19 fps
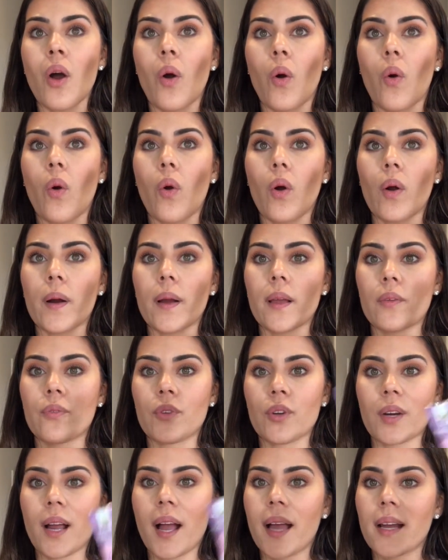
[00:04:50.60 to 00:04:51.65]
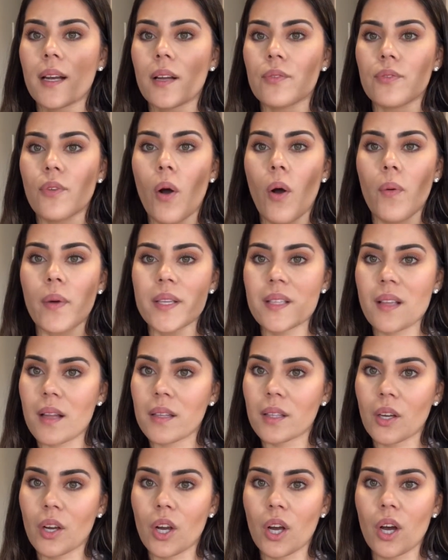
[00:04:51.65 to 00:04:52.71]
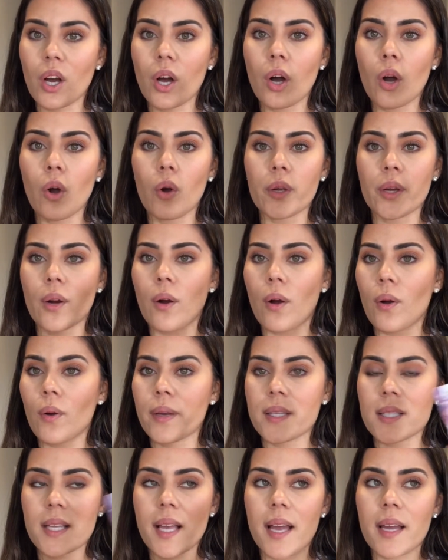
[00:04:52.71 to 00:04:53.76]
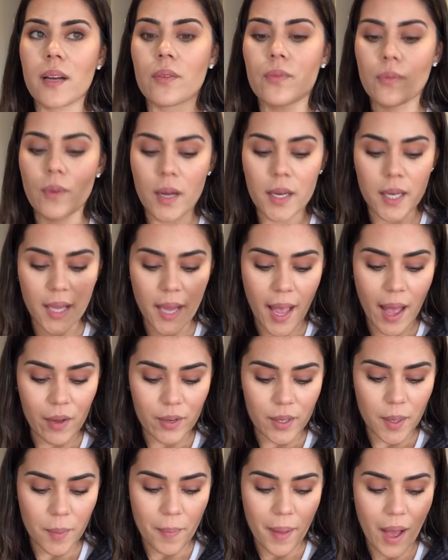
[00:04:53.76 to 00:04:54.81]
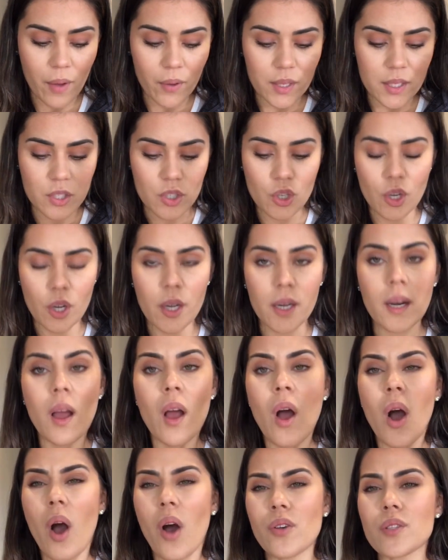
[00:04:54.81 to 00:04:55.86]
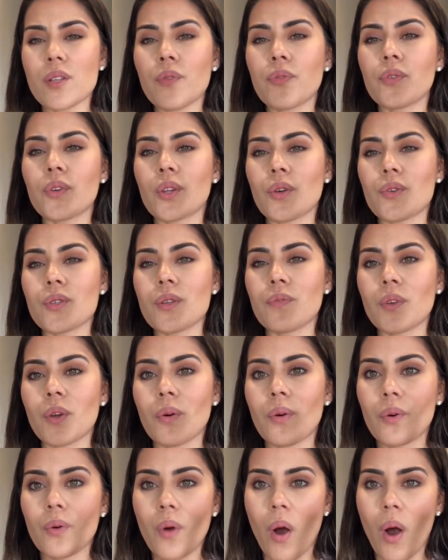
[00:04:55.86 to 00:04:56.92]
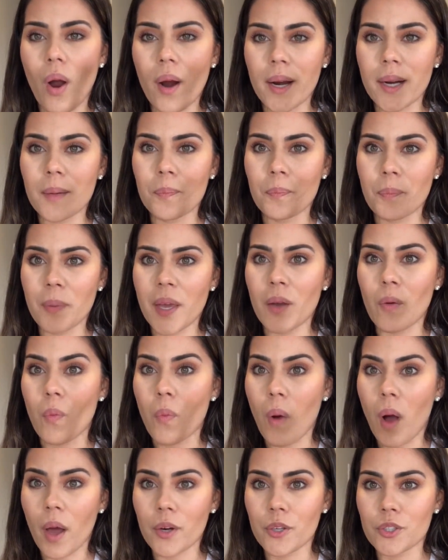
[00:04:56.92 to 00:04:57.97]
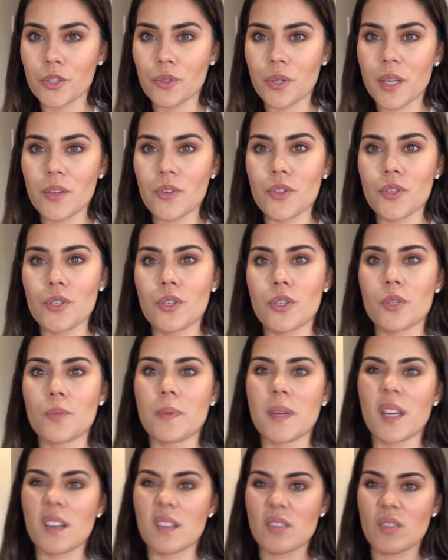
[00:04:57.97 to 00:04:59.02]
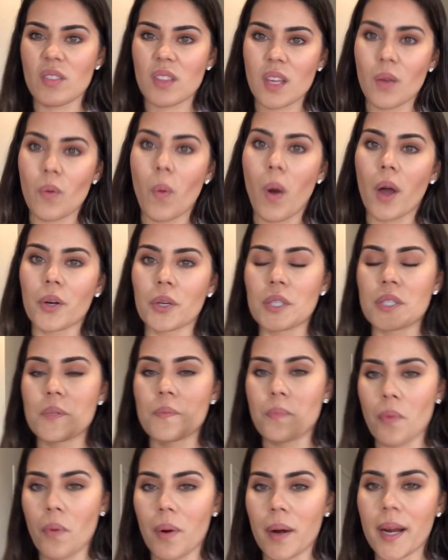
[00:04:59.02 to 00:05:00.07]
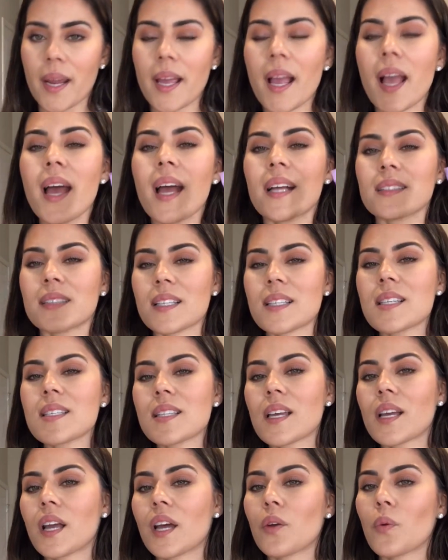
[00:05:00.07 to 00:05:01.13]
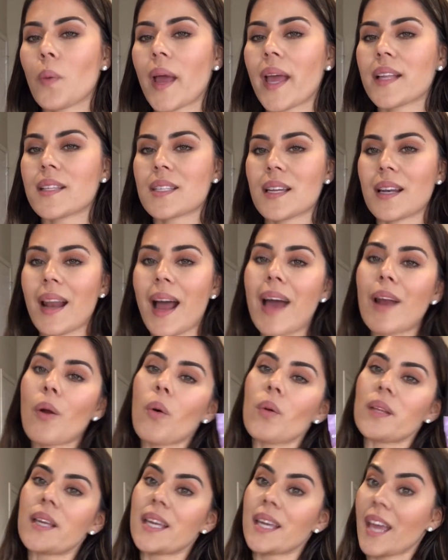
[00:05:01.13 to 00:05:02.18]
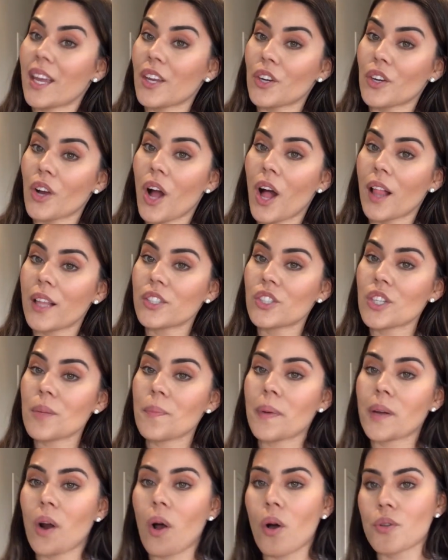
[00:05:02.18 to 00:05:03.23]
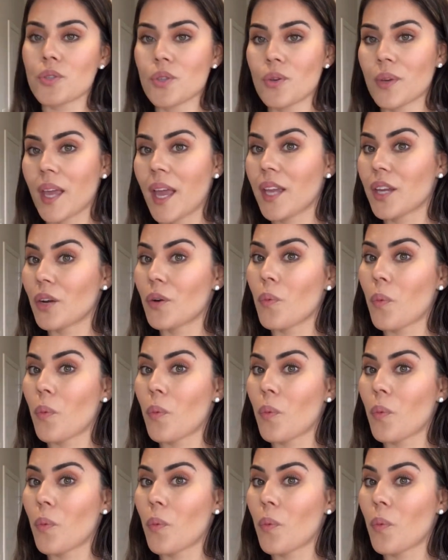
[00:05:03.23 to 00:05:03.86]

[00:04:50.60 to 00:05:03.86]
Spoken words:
or if you're kind of always on the go, you're always kind of running out and about, it's good. Also, for those of you who aren't big water drinkers, just because you think water is boring, this is a good way to not only get your collagen, but also get your